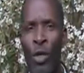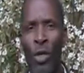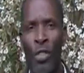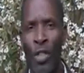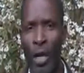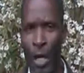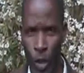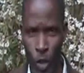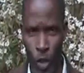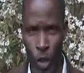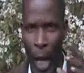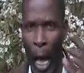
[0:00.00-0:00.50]

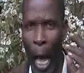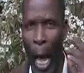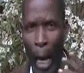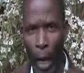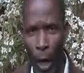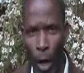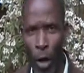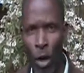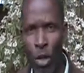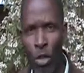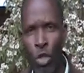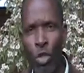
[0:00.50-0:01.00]
there's a
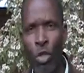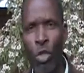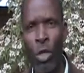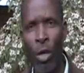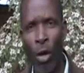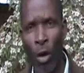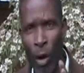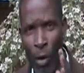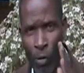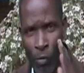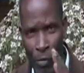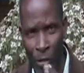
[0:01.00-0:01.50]
lot
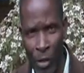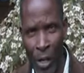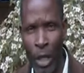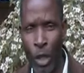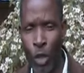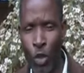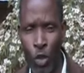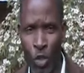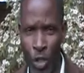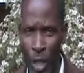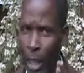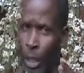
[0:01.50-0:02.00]
of
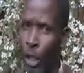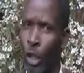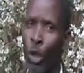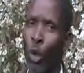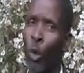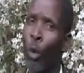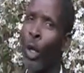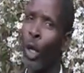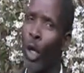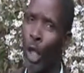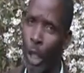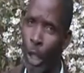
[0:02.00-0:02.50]
things that you
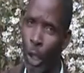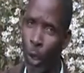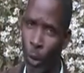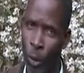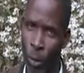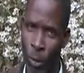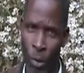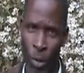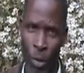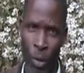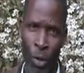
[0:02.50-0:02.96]
will do.